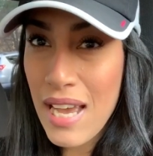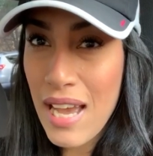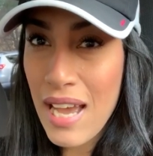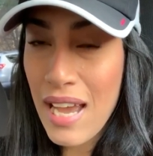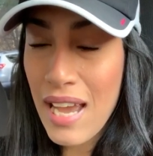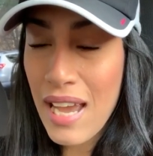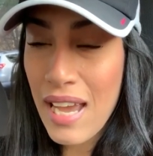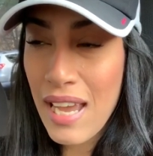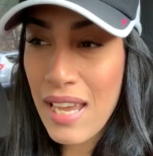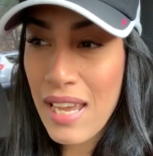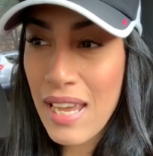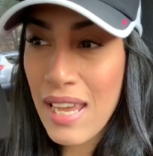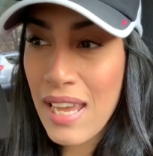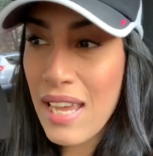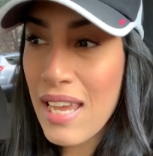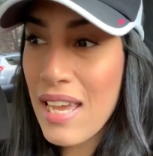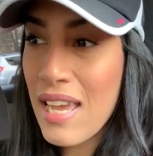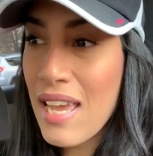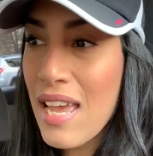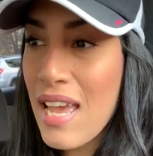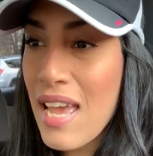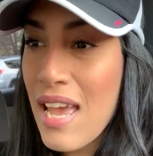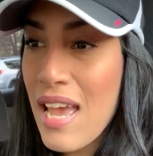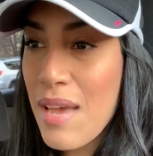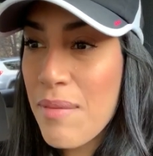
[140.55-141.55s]
I'm
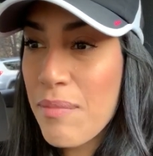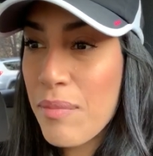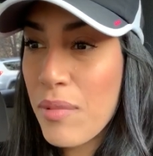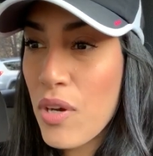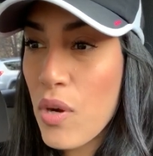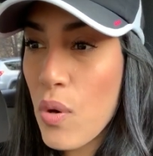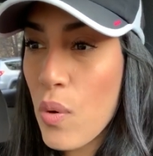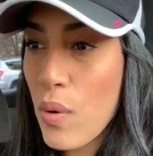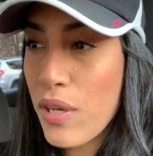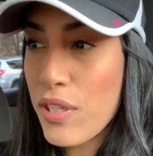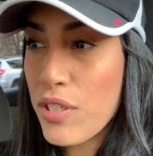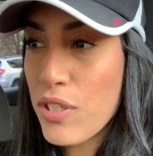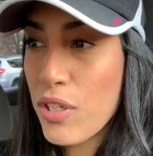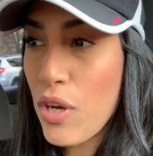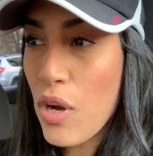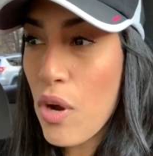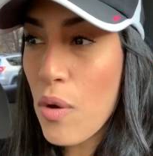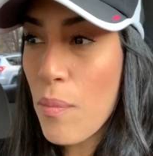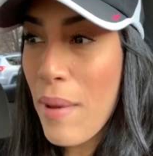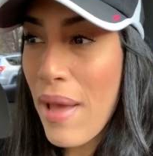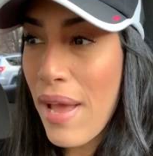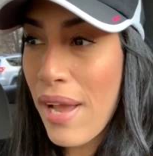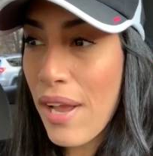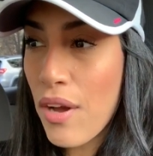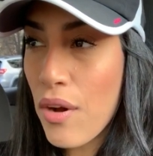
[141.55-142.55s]
going to go
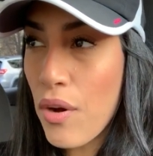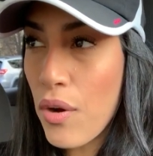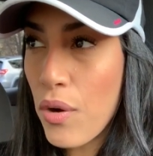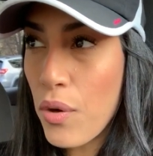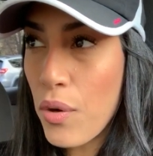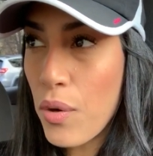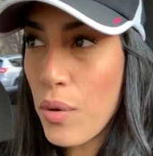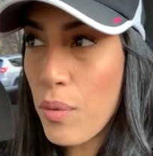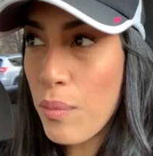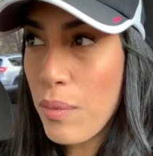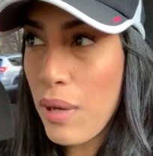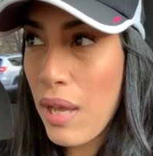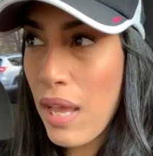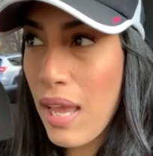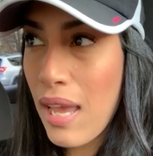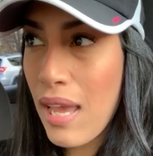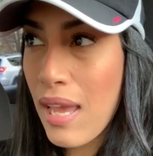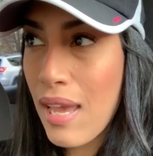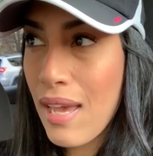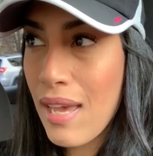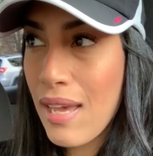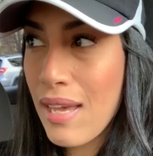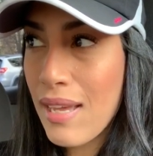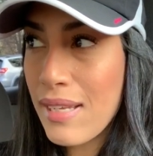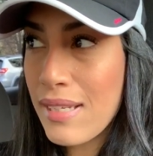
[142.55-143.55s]
back home
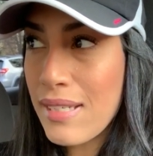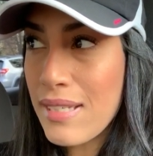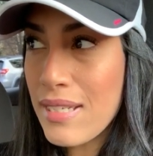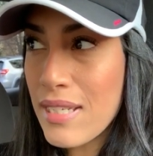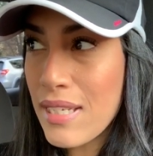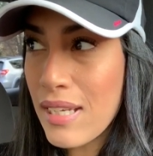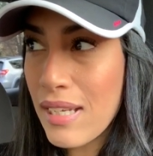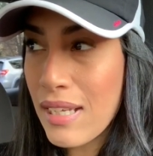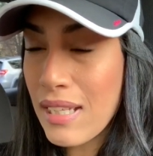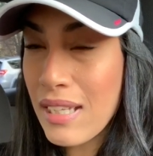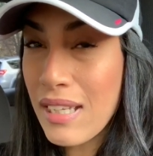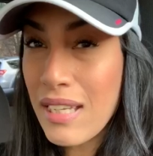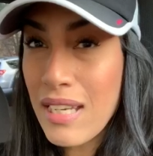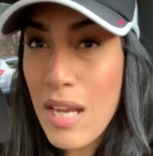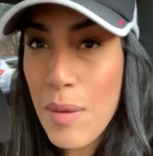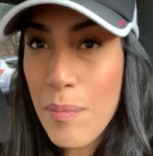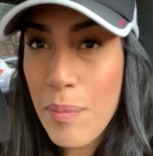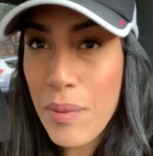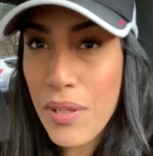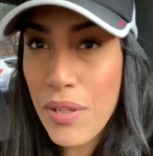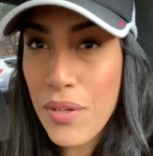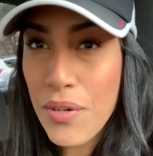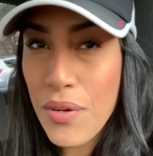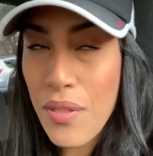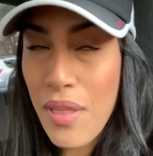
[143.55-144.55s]
and clean up
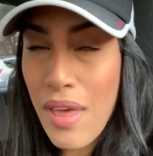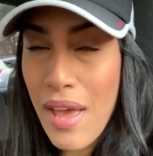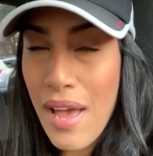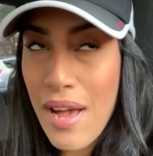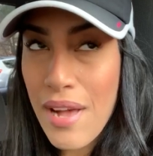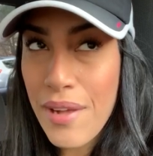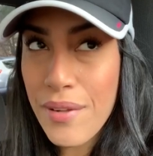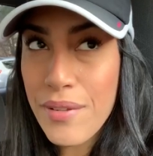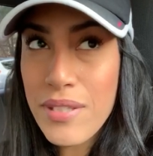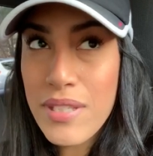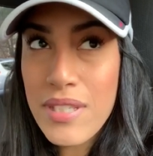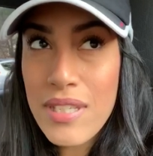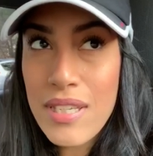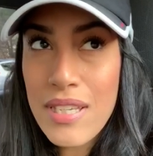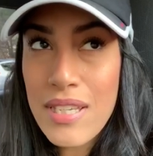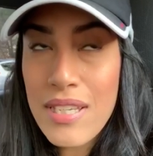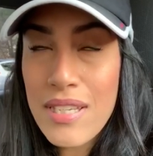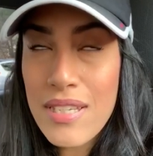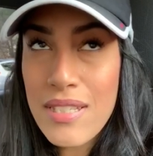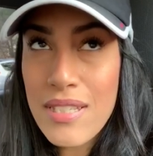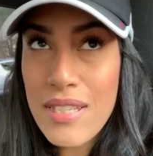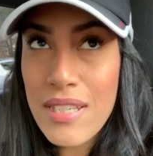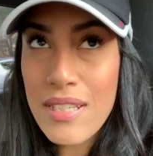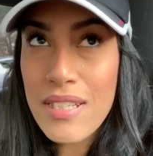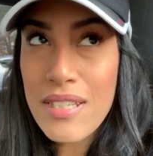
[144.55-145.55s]
a little. The house
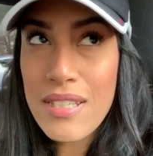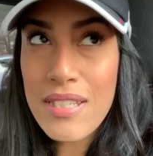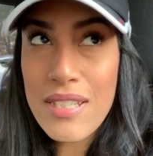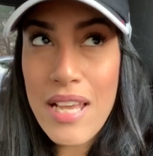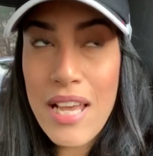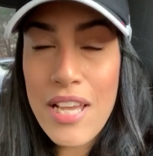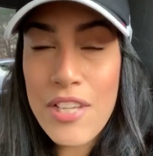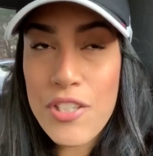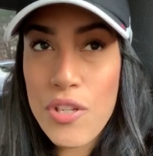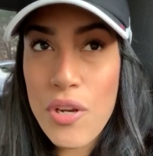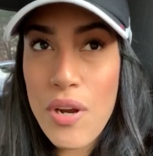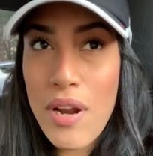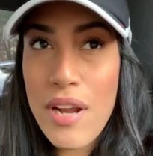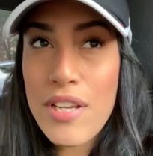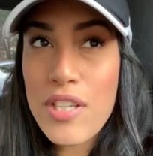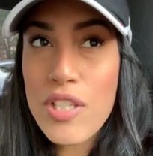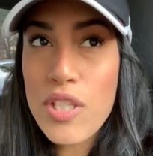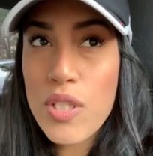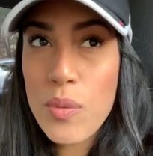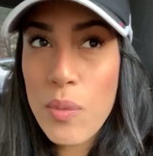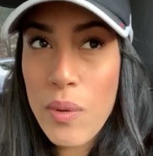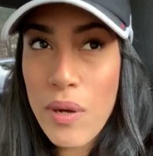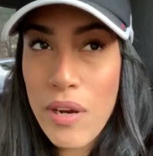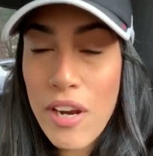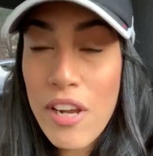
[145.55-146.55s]
is a disaster. I
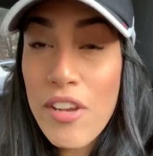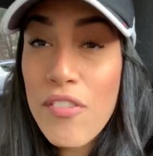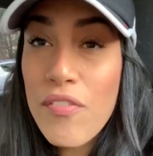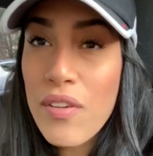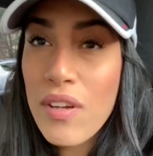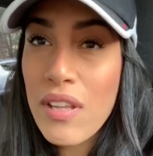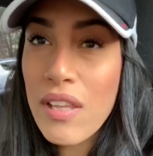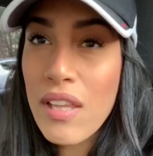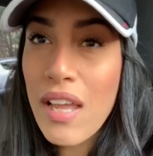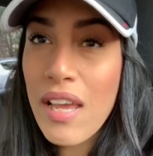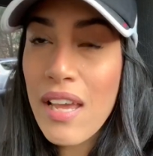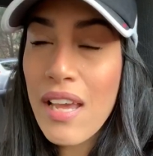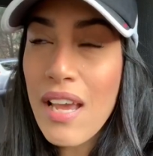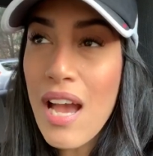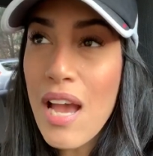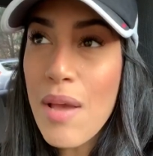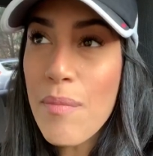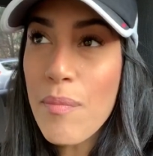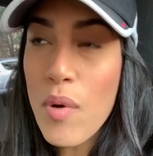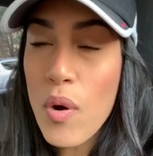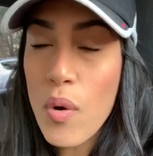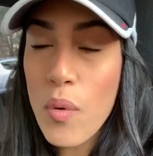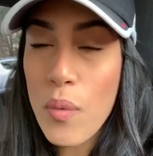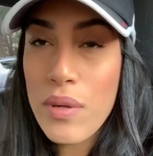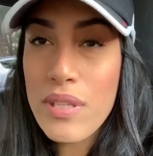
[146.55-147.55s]
swear, I feel like
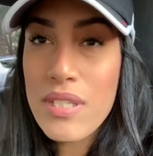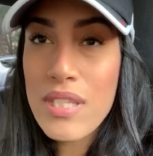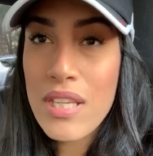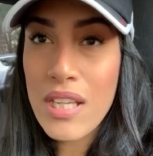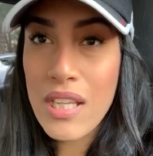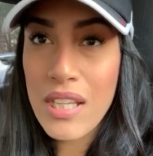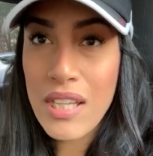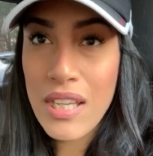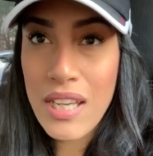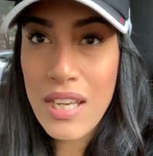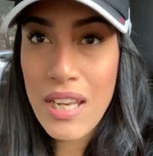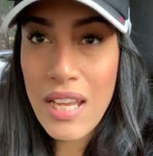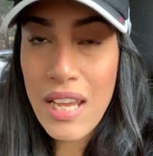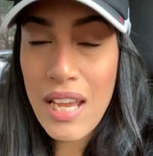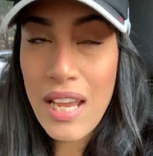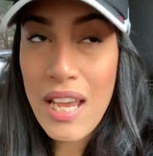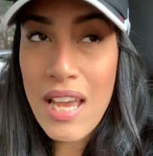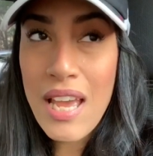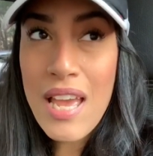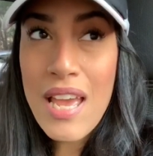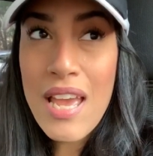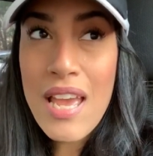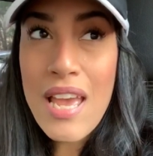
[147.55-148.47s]
I'm always cleaning.